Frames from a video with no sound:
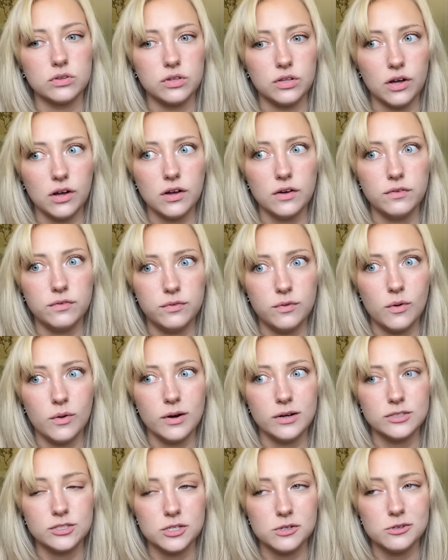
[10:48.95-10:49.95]
look
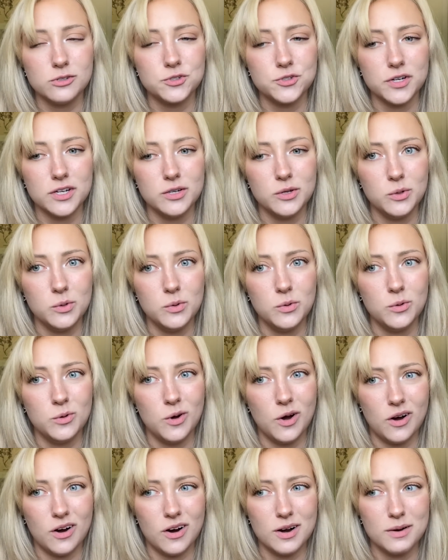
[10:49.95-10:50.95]
for children who
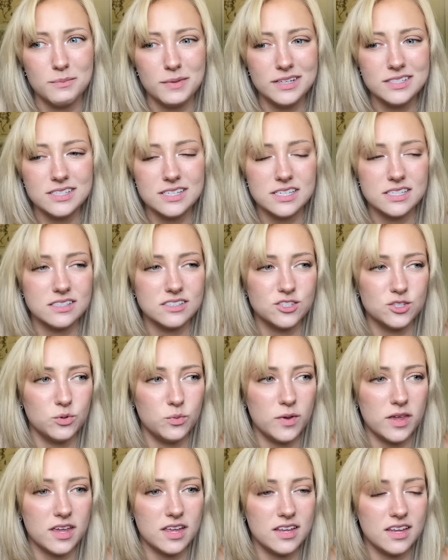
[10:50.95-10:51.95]
are missing so
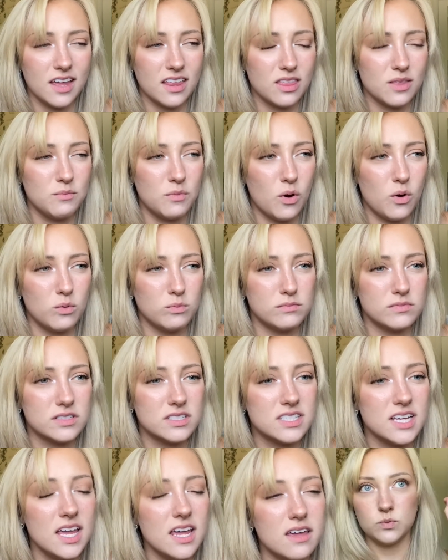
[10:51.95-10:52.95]
we can get them home
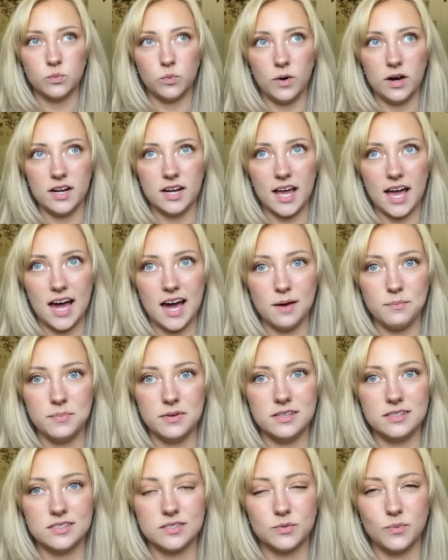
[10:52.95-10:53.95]
safe. What
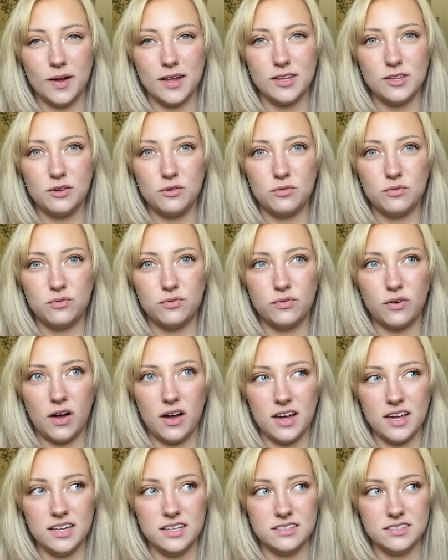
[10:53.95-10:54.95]
happens when you
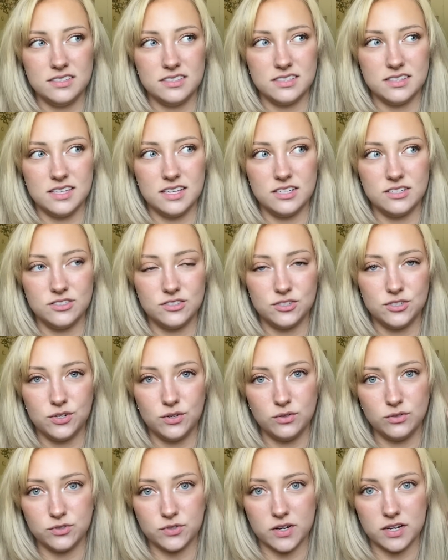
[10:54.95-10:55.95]
find these
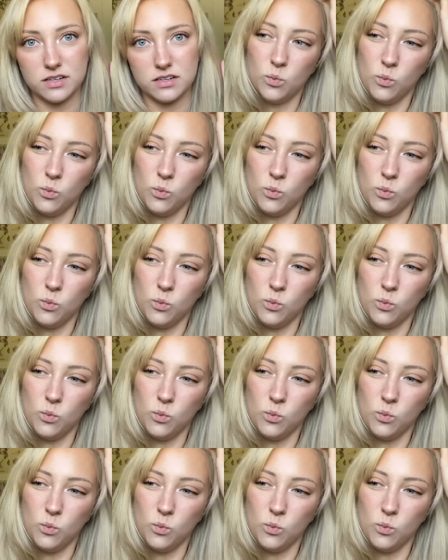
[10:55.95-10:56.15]
children?